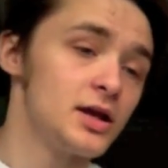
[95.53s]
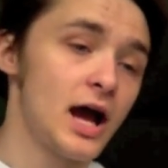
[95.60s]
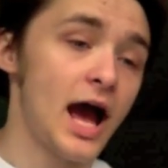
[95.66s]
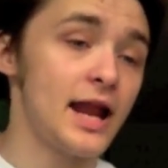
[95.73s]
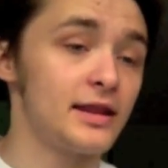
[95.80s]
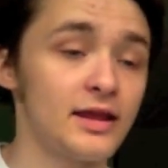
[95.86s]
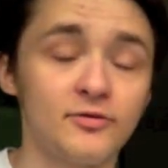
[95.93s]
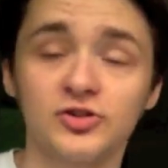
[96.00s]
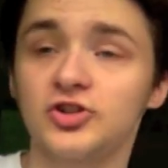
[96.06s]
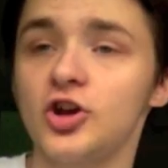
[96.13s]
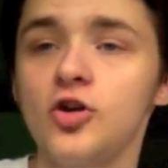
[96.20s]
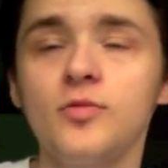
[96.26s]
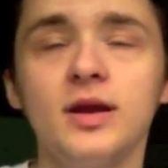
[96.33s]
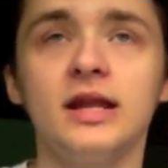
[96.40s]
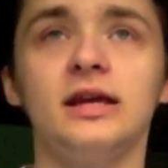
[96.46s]
And there are
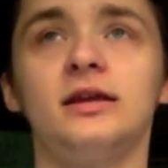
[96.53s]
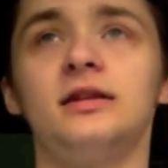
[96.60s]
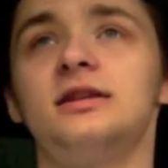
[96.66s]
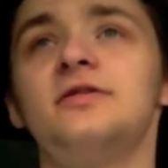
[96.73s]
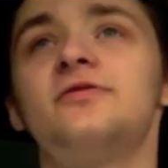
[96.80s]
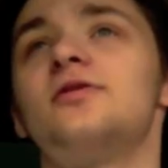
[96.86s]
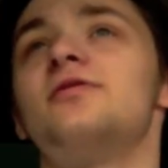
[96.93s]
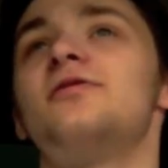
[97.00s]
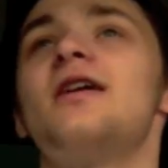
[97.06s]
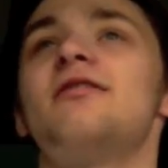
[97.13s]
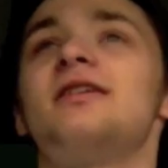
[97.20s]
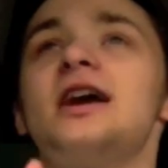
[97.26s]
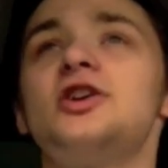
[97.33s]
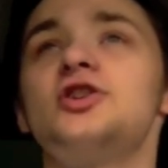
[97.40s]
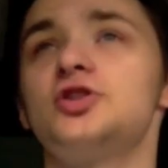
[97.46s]
so many different
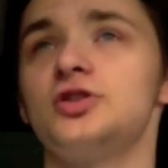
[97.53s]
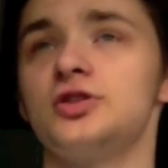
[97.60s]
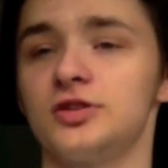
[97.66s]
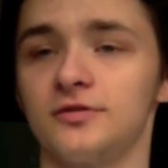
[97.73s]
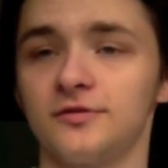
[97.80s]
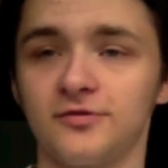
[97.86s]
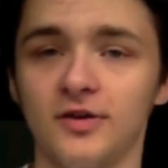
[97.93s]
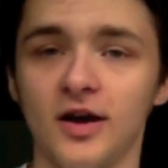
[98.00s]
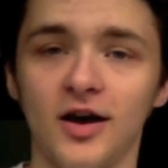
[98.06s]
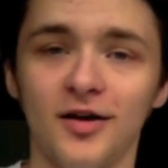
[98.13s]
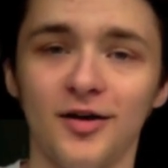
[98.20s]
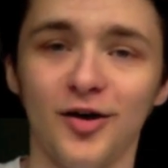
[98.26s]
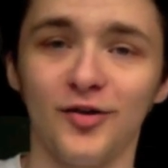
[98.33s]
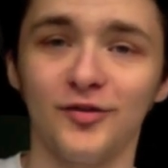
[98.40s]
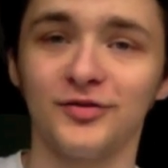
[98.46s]
variations
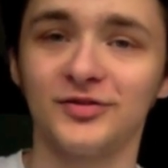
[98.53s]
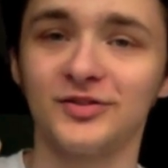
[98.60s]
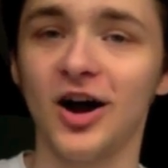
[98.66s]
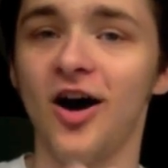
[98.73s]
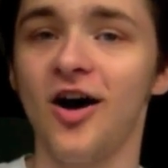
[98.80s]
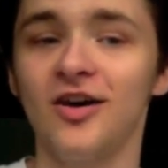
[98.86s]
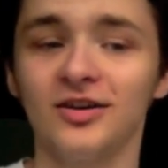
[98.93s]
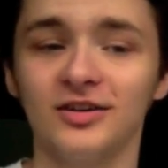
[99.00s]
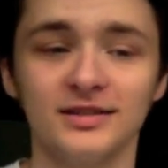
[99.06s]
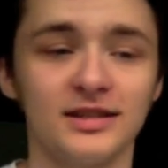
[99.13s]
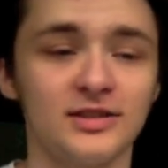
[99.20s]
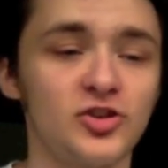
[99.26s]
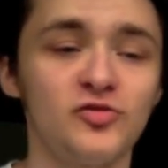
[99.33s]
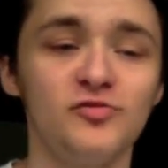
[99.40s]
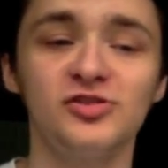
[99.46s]
of cards,
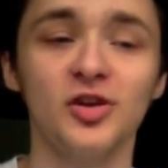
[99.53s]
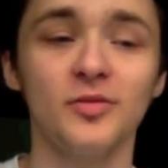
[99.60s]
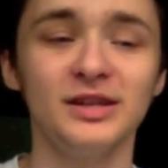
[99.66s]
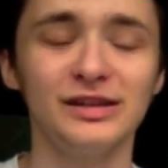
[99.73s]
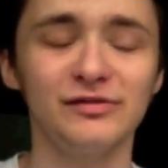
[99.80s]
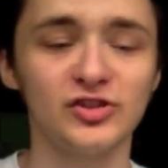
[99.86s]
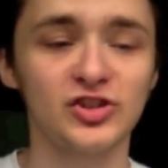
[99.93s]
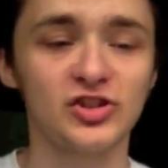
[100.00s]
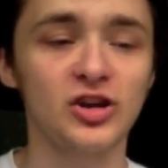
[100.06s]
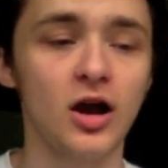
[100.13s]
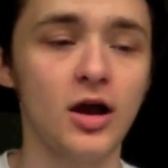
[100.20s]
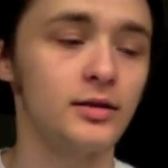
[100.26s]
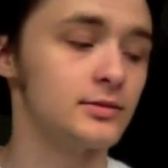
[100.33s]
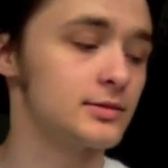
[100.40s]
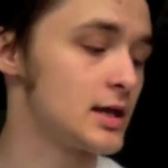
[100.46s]
and so many different
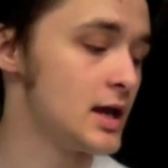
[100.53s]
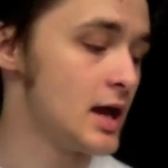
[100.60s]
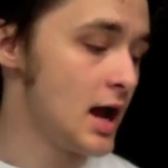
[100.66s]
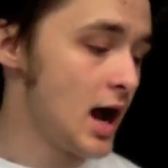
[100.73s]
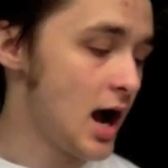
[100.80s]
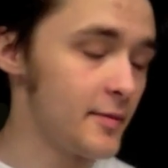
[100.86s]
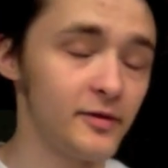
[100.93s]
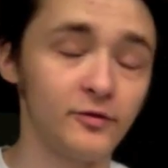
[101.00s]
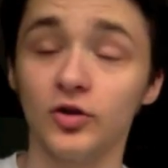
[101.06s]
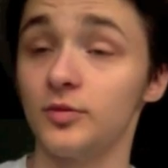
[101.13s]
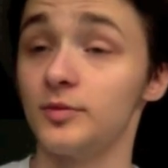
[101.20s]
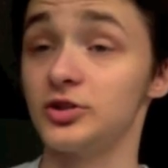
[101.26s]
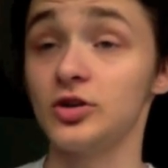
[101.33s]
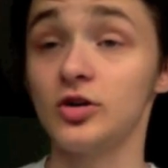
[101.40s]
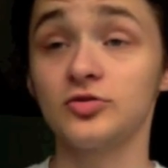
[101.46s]
styles. I mean, we've got
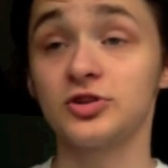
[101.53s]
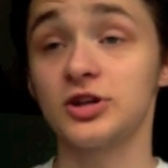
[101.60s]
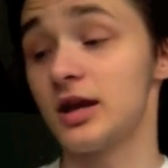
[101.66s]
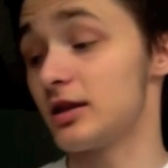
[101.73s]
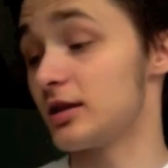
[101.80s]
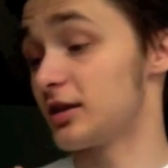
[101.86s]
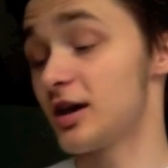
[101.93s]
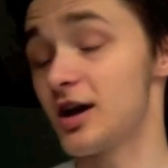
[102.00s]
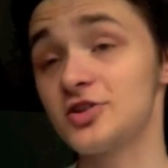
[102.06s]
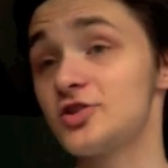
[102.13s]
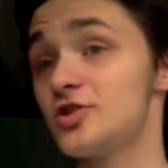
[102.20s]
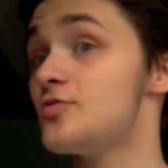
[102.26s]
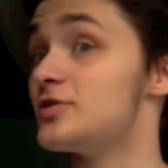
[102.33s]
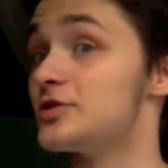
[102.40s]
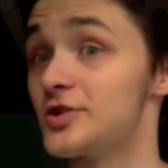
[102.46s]
the Madolche and the
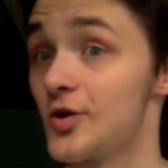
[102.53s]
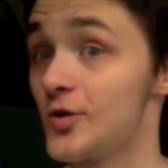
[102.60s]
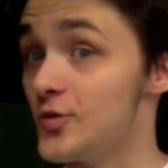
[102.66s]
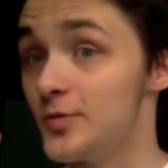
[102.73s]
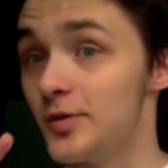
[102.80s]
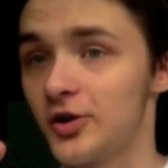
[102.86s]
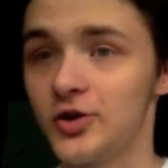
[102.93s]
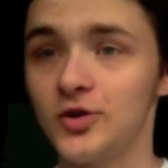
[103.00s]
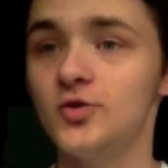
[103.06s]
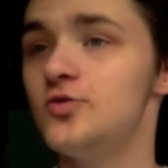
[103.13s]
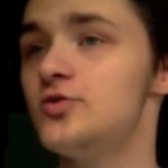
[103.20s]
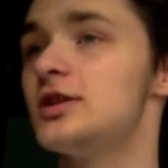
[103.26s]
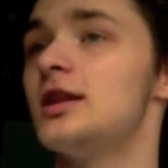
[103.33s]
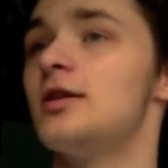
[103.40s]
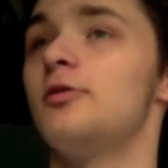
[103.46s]
Gusto, which are uber
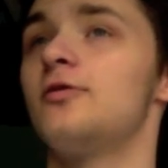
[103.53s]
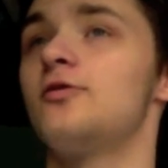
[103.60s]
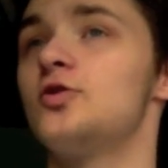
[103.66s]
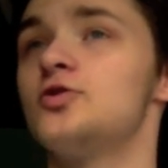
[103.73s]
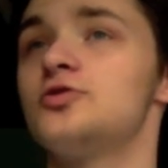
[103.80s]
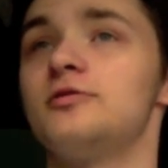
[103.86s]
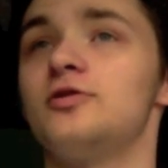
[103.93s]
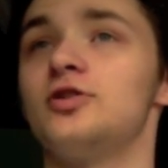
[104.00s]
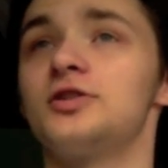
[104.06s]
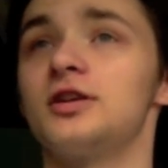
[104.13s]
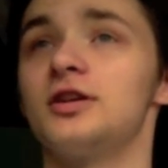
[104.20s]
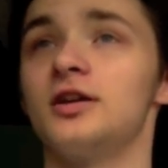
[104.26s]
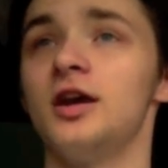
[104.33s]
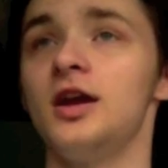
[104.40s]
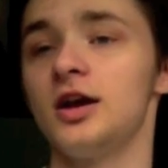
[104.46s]
cute, and then of course we've got
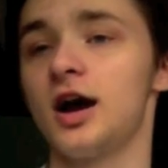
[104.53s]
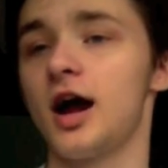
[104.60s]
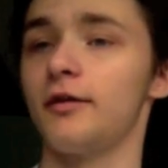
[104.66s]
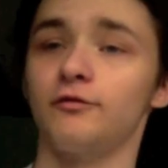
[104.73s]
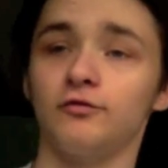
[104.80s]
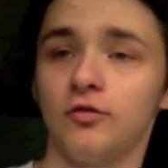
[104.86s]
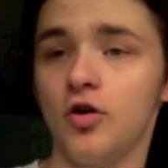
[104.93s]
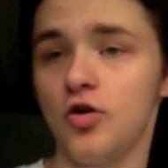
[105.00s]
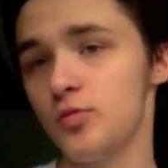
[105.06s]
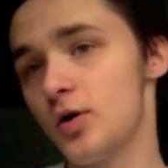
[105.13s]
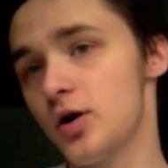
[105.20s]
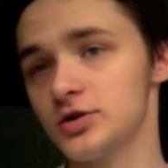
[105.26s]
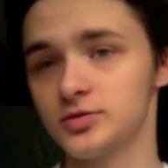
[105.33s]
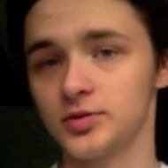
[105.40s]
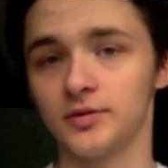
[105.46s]
the kind of
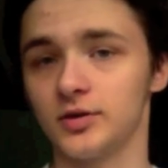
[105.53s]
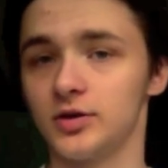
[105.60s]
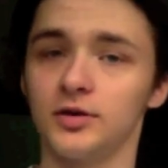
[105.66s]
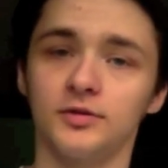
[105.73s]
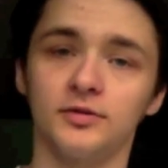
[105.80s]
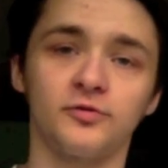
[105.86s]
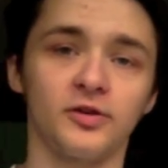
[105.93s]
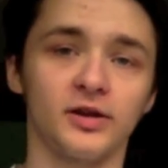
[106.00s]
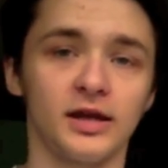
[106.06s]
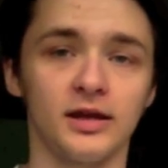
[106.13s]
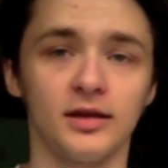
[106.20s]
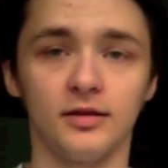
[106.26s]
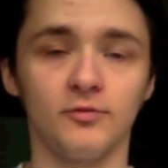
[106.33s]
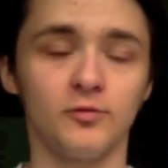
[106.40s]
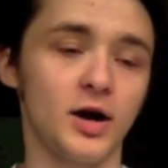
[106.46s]
robots, where we've got
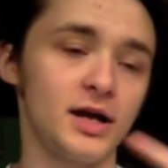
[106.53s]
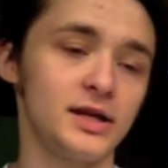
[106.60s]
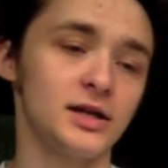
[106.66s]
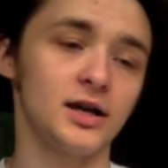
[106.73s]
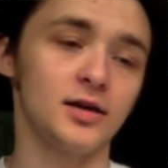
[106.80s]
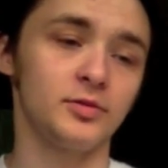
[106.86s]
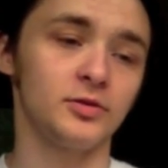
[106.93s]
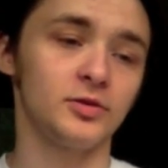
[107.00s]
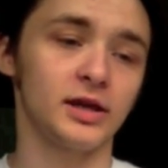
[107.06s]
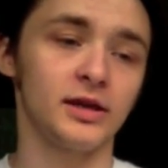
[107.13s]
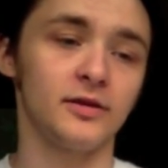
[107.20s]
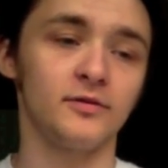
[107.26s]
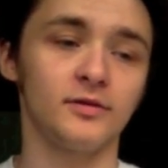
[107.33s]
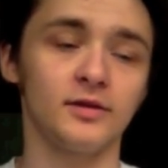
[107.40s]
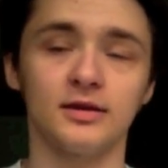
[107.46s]
freaking
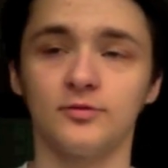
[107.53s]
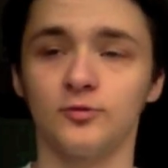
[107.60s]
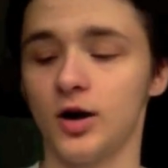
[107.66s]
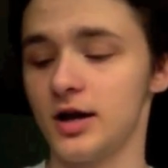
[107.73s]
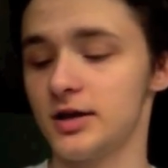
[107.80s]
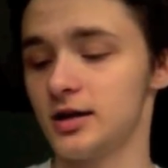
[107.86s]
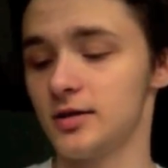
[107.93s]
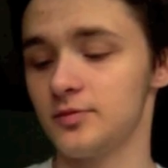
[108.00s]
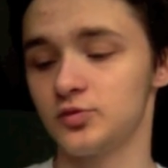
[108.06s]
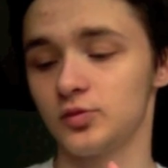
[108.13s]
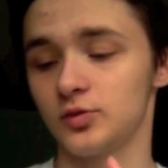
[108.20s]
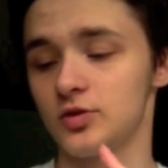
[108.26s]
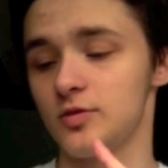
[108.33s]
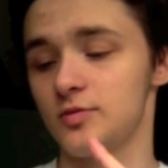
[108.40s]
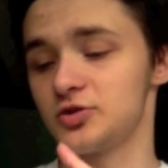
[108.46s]
wind-up-looking wind-ups,
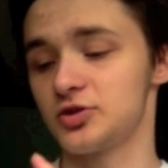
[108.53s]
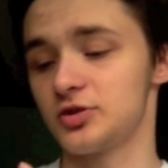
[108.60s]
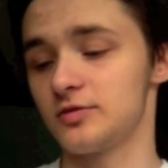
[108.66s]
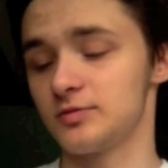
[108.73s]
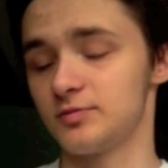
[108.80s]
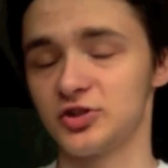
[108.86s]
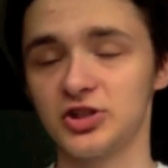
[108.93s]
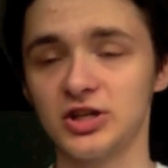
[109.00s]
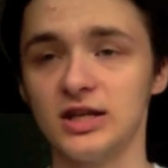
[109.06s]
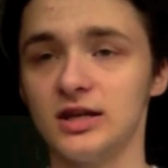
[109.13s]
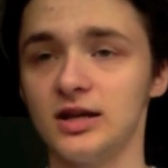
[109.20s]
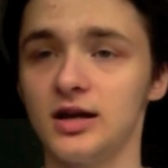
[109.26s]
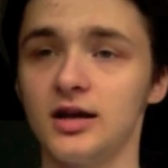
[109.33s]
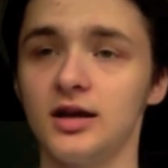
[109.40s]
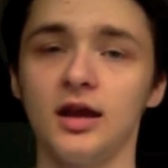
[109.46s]
we've got
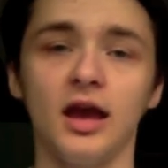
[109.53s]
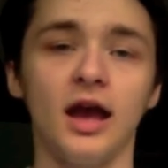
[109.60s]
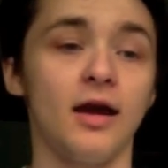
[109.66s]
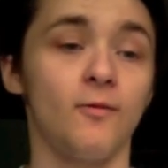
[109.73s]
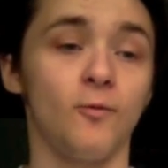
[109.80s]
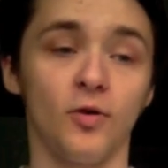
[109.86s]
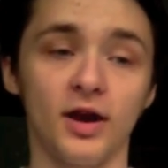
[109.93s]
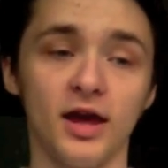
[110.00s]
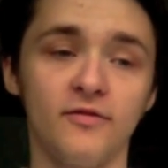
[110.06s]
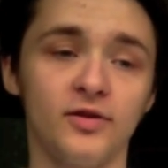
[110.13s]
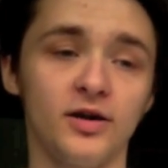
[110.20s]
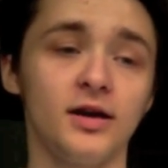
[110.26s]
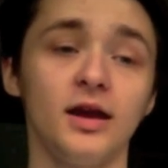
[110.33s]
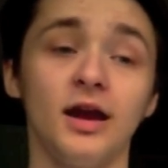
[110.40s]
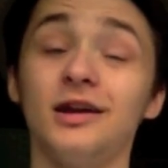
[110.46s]
Machina, and
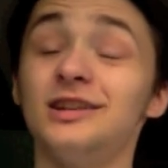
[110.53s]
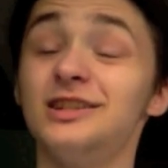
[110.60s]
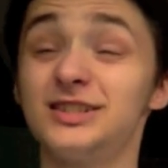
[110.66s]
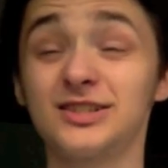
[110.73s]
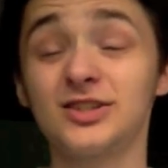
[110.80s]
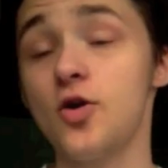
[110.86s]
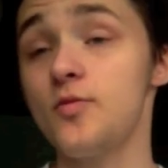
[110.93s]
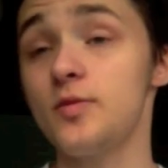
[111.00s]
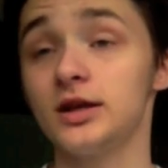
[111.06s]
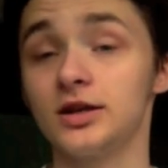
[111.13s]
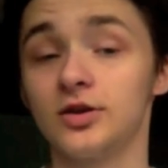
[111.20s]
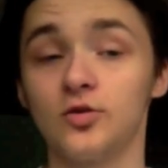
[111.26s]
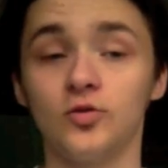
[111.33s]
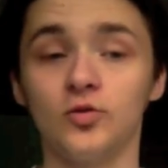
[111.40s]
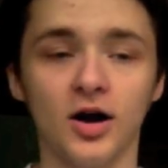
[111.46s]
whatever. There's so many
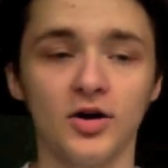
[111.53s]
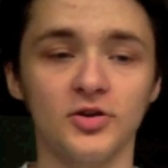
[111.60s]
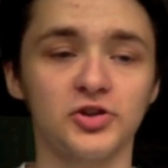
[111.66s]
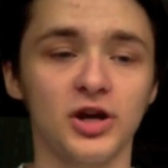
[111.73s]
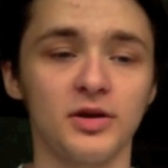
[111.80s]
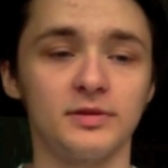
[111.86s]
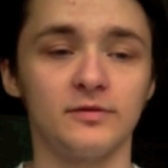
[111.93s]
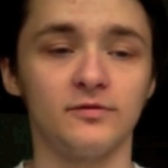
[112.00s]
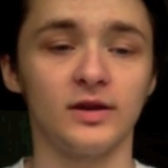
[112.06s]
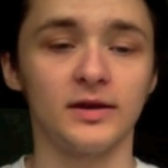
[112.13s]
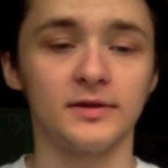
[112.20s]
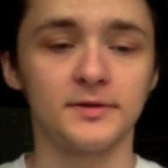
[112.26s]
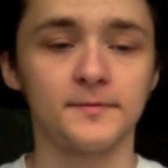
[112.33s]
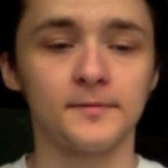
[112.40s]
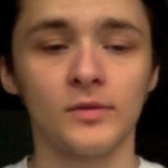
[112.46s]
cool archetypes and
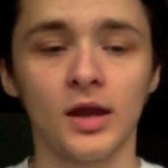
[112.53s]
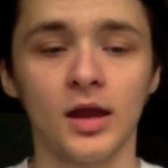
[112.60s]
things.